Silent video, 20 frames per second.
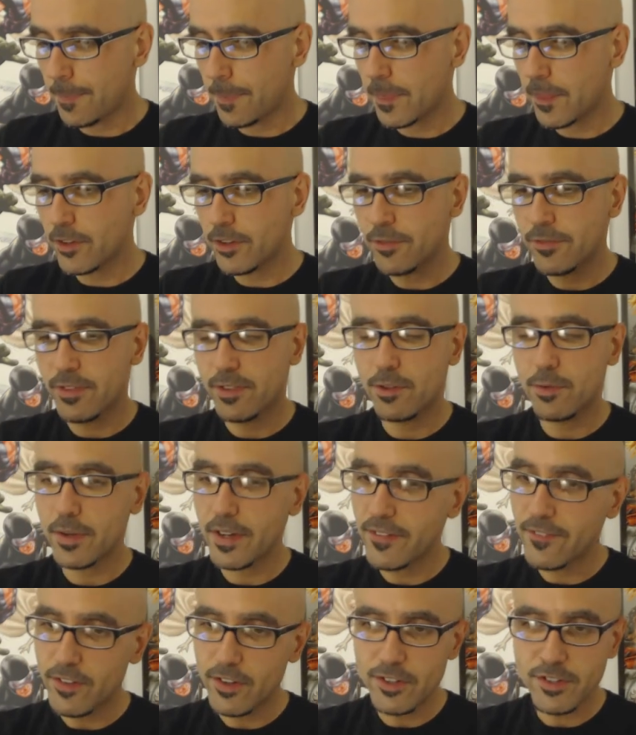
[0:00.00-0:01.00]
there's
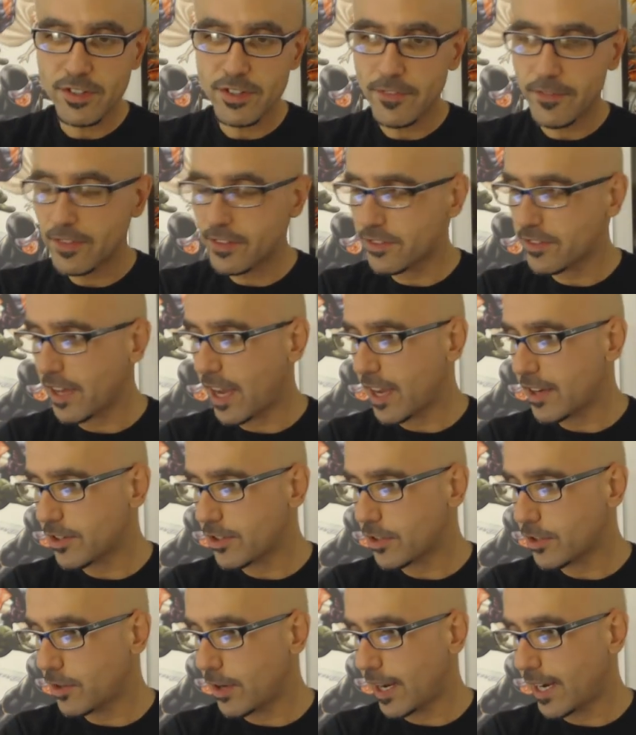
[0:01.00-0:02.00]
three versions of the
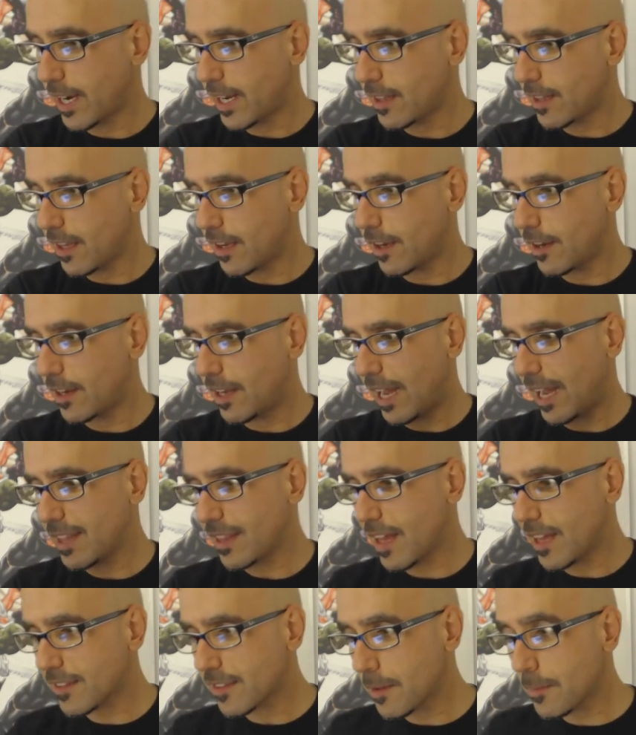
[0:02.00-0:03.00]
statue, and I
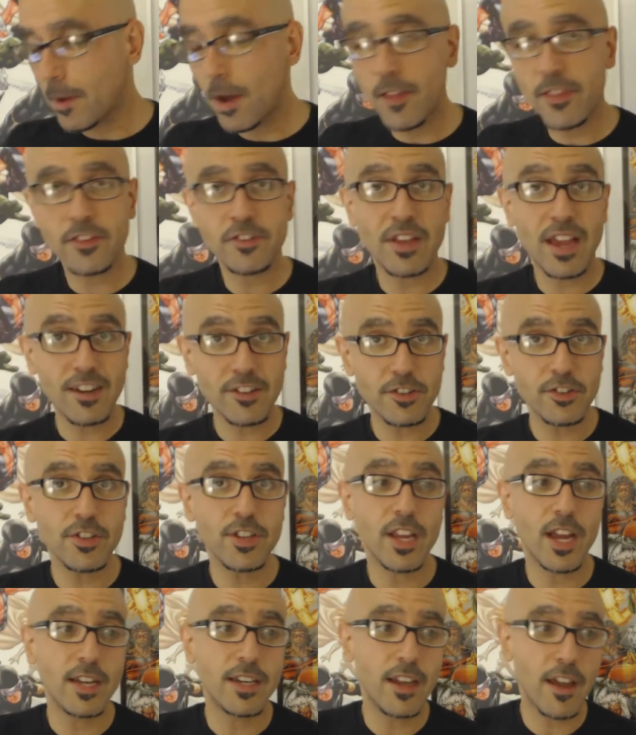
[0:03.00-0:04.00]
like them all. There's
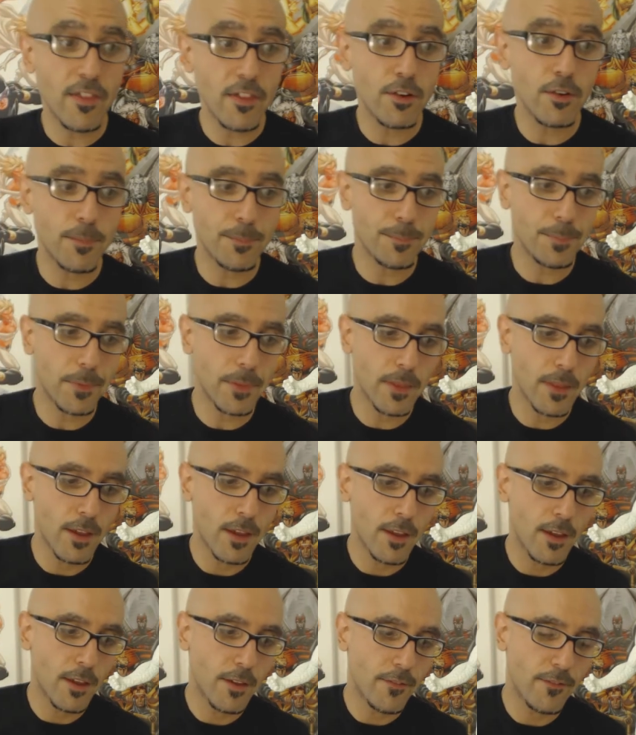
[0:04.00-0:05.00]
actually another
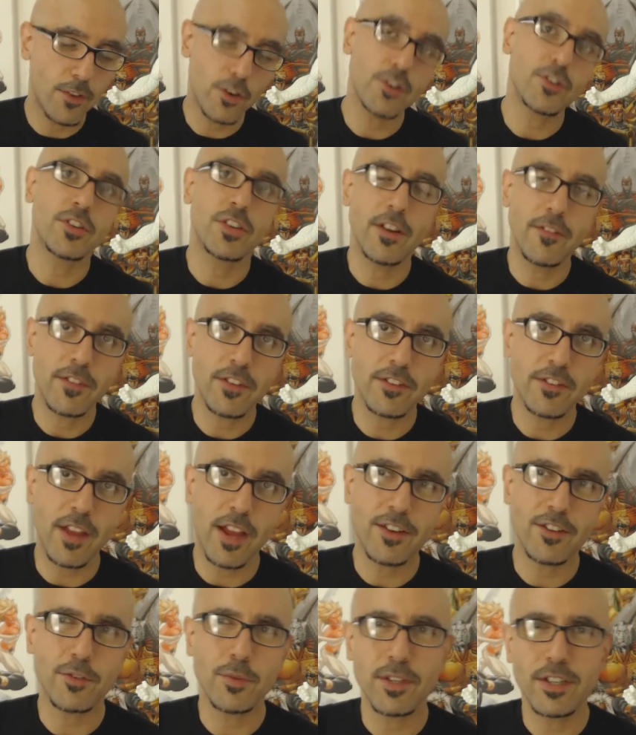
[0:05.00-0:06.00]
version of the
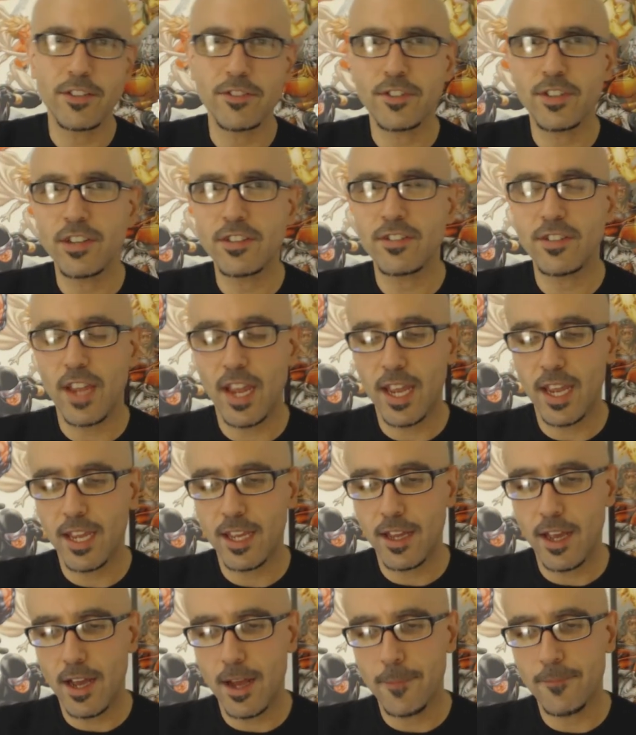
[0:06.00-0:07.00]
statue, which is just
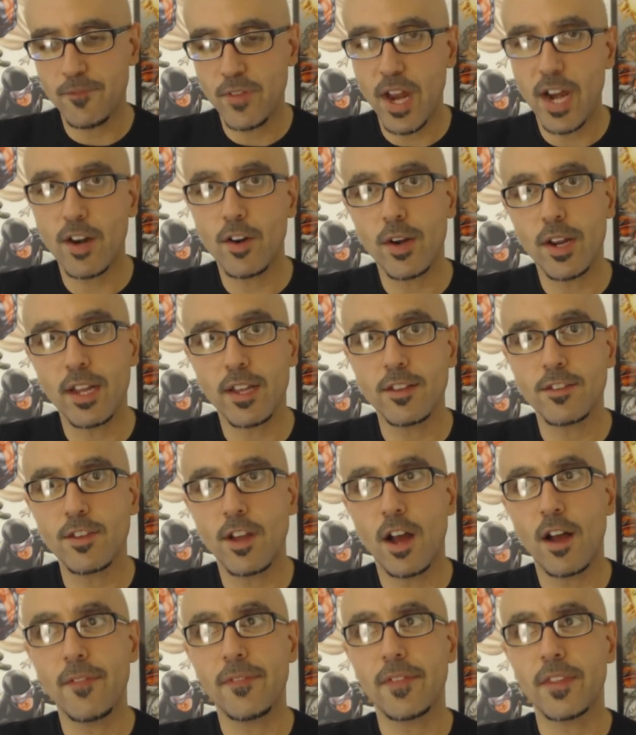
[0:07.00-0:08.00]
a variant
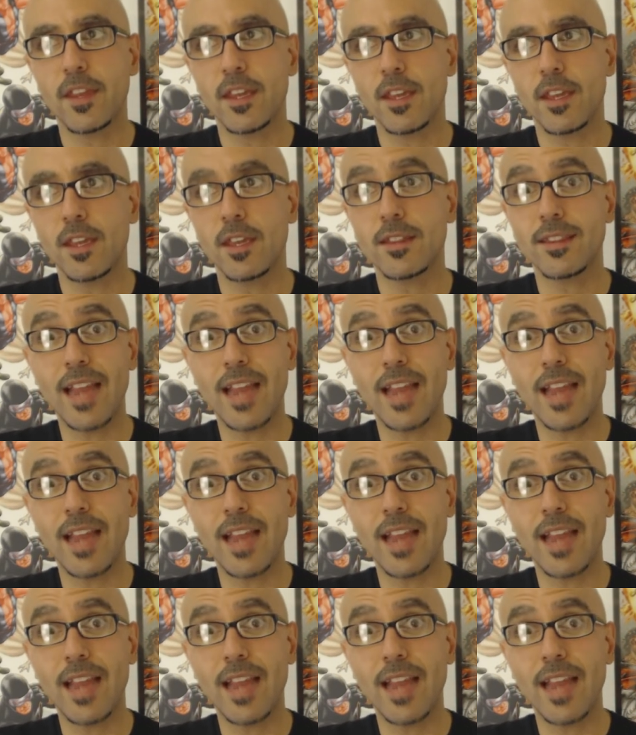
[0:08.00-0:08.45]
on the